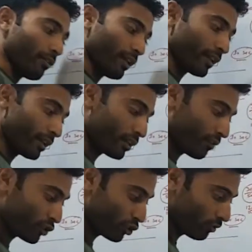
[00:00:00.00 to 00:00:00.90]
creating a
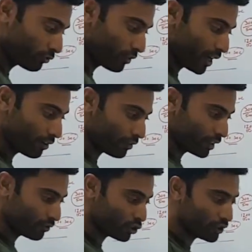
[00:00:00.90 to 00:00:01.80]
deficit of
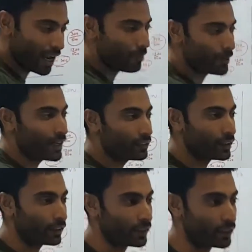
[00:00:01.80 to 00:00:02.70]
300, which is happy,
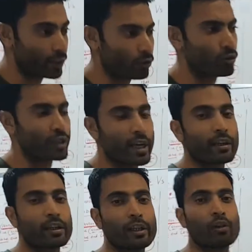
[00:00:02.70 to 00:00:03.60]
healthy, and then it could
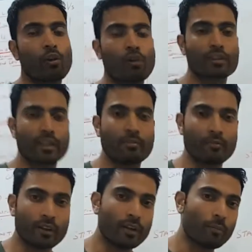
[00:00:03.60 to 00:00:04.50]
take a little long
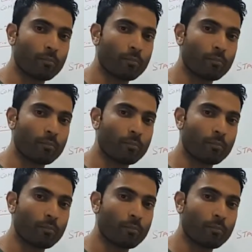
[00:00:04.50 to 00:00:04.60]
term,